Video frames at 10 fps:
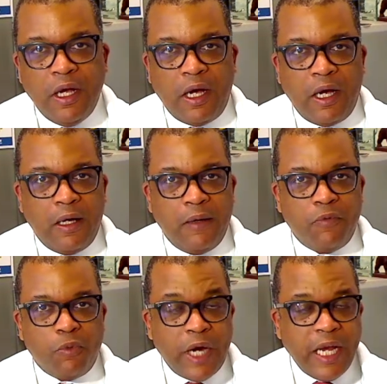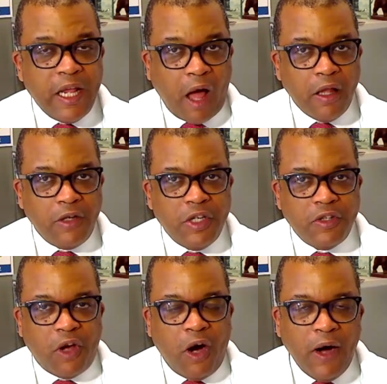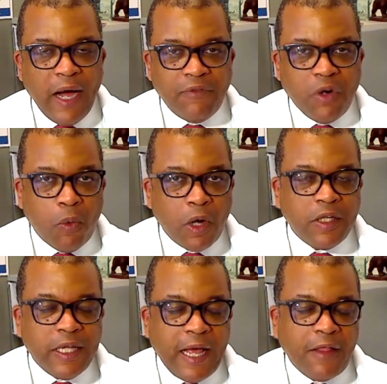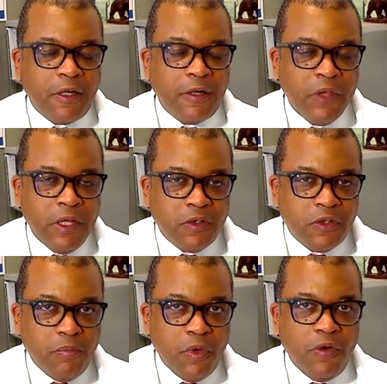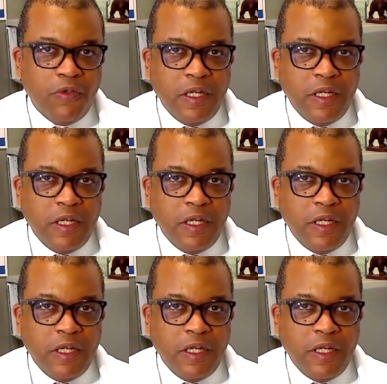radiologists, all have to work together to move the